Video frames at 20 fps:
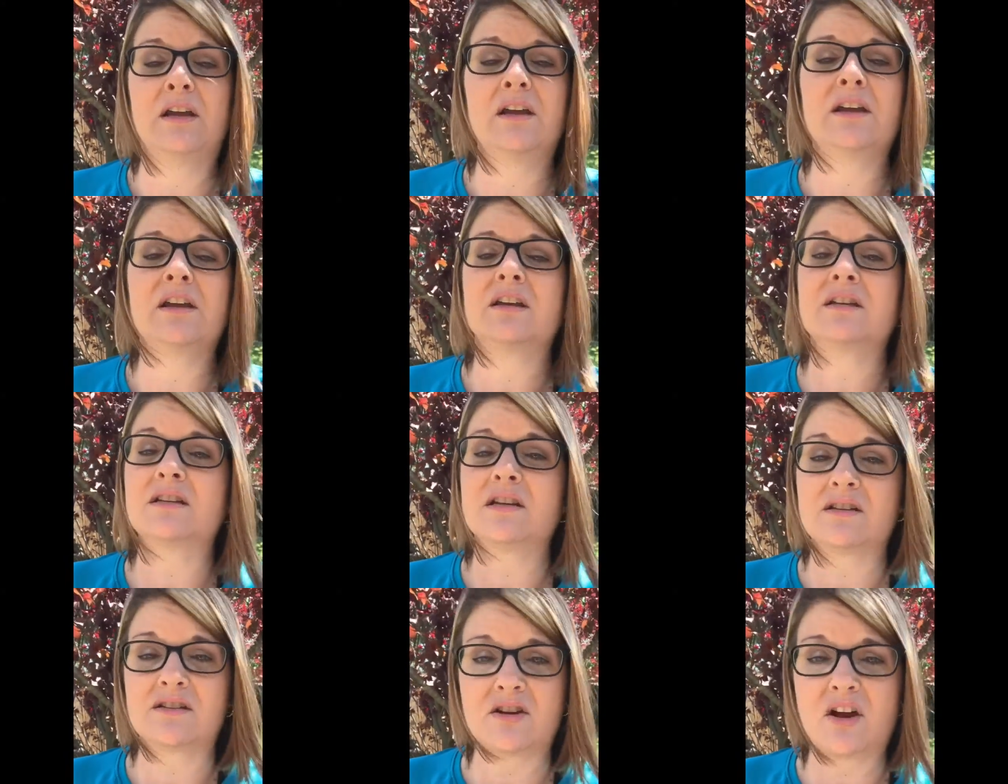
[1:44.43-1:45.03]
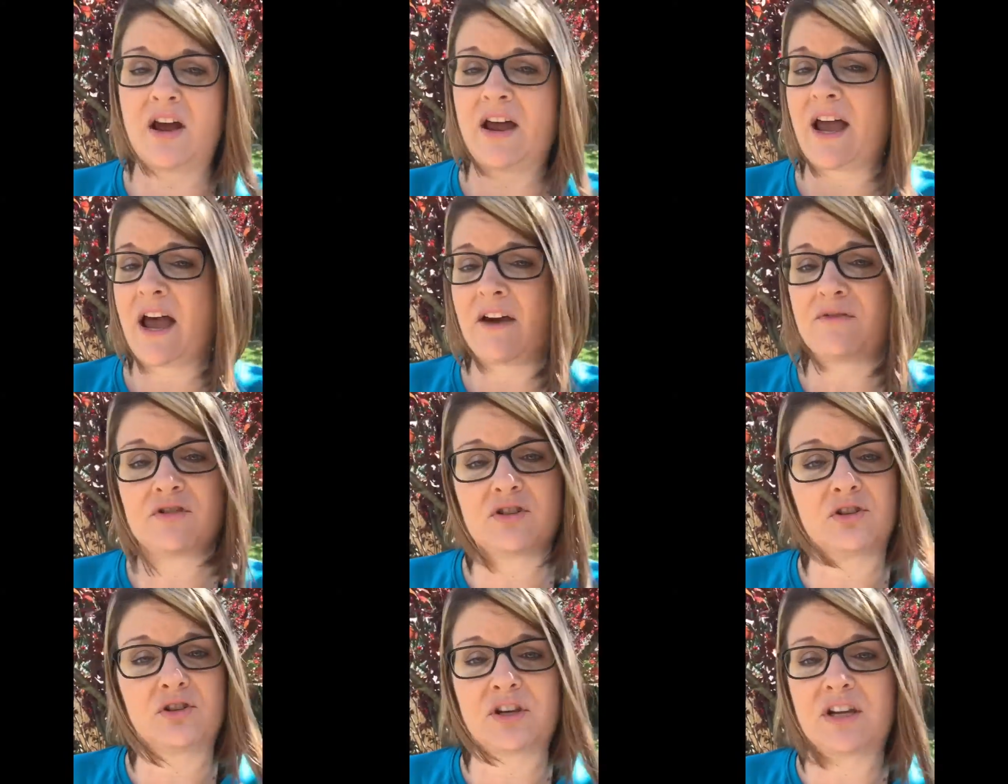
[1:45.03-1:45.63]
It does not have
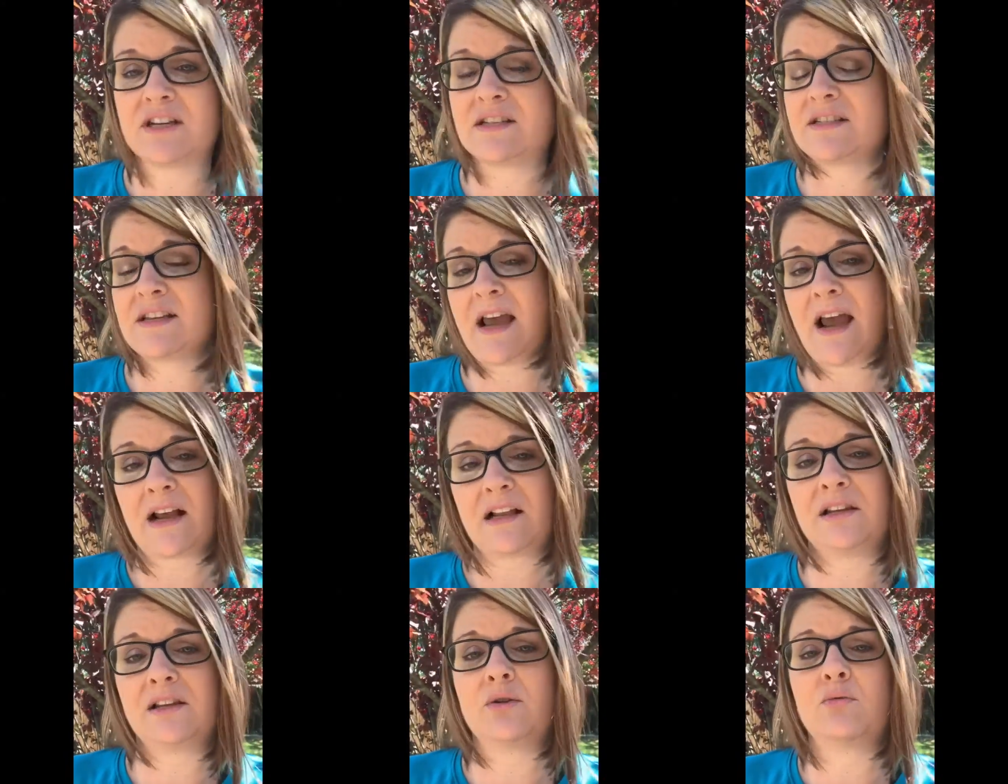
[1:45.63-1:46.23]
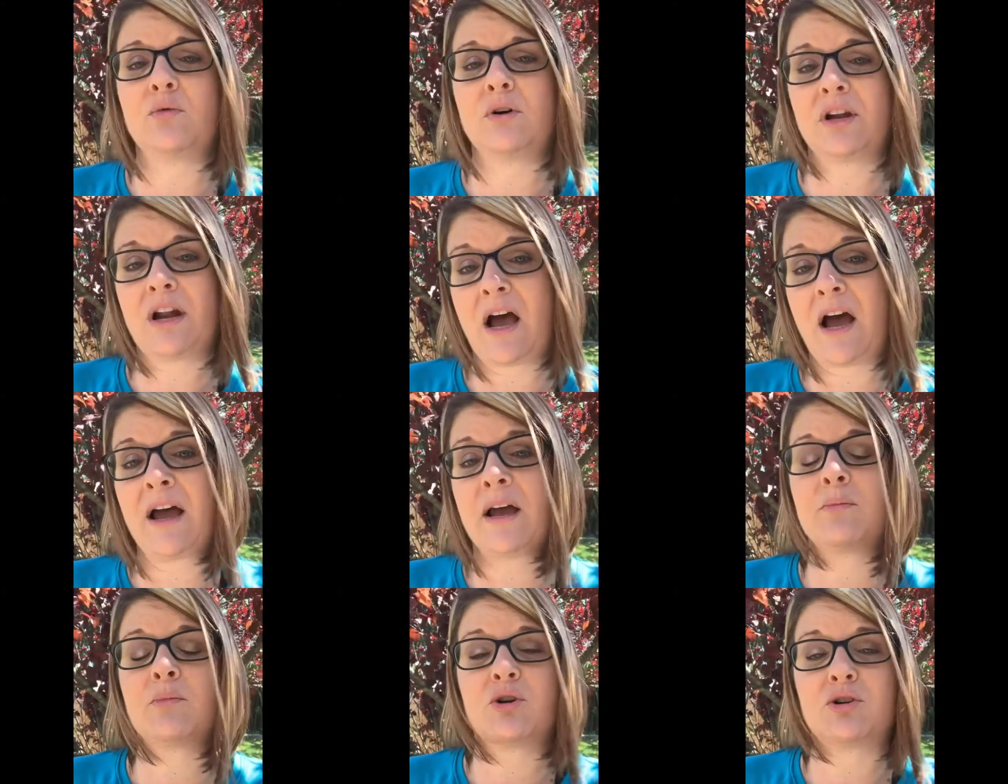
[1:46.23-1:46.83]
to look exactly what
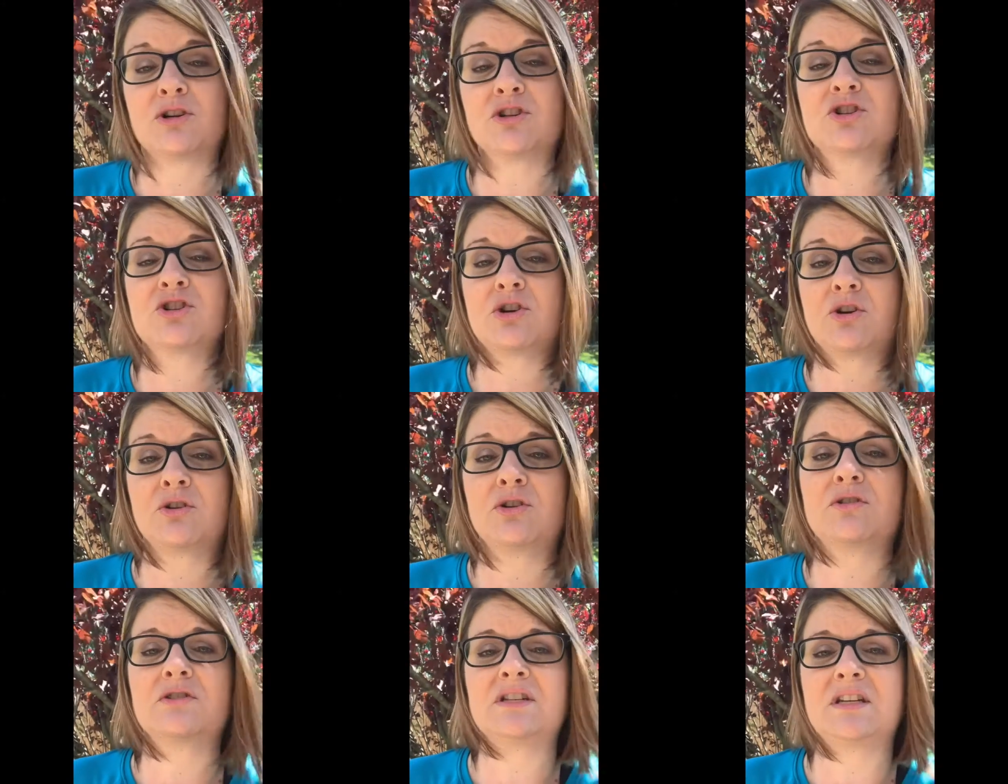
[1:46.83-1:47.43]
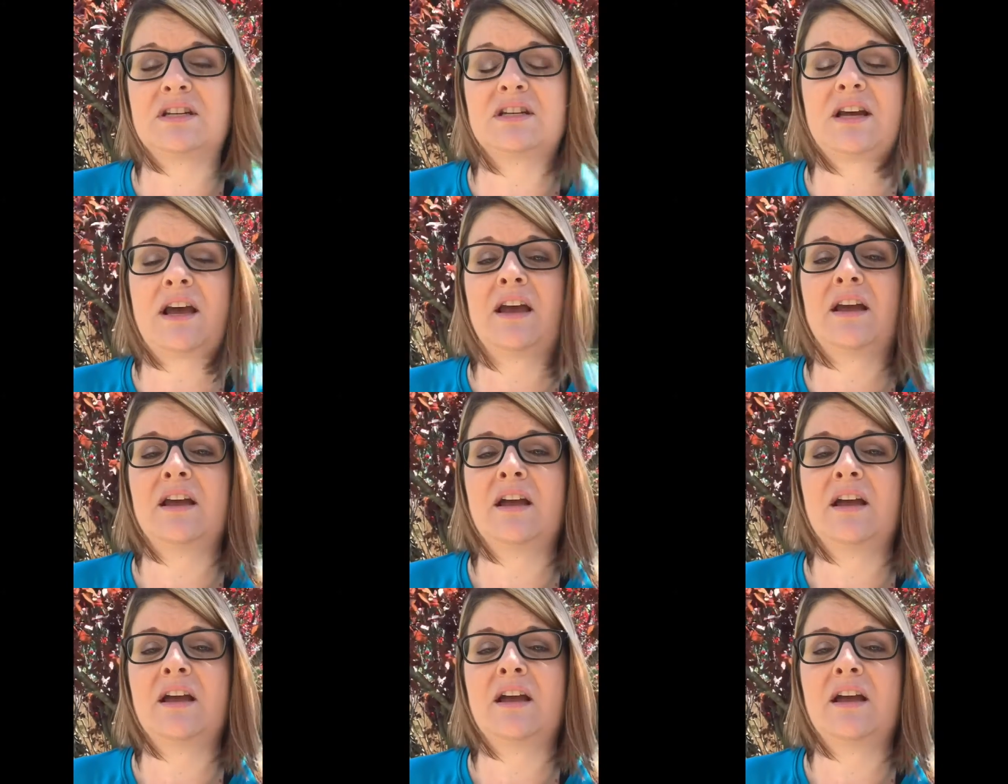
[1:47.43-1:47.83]
I'm going to show you today.